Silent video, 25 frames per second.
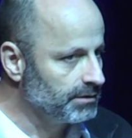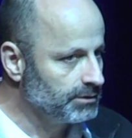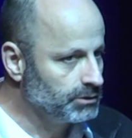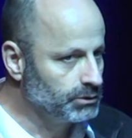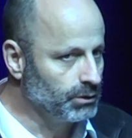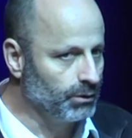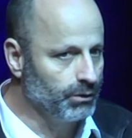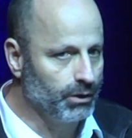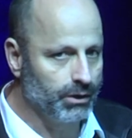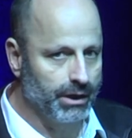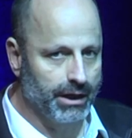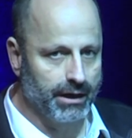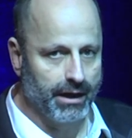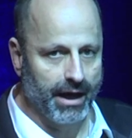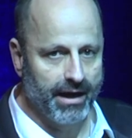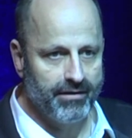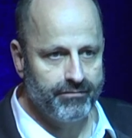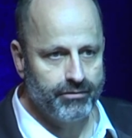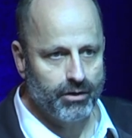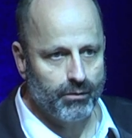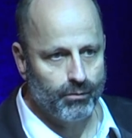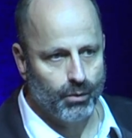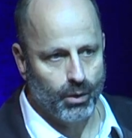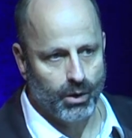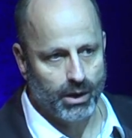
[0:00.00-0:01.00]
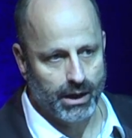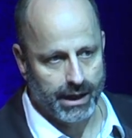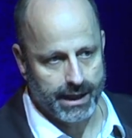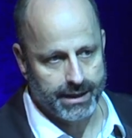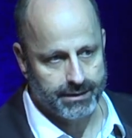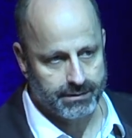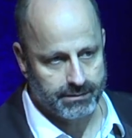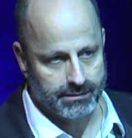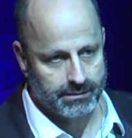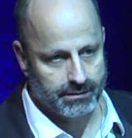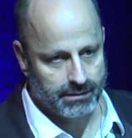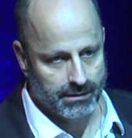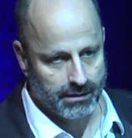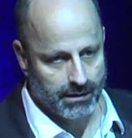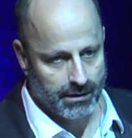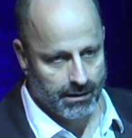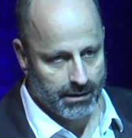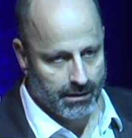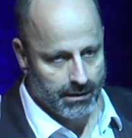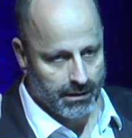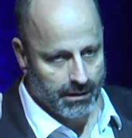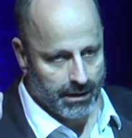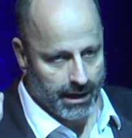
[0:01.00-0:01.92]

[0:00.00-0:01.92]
event. So you can have your wallet,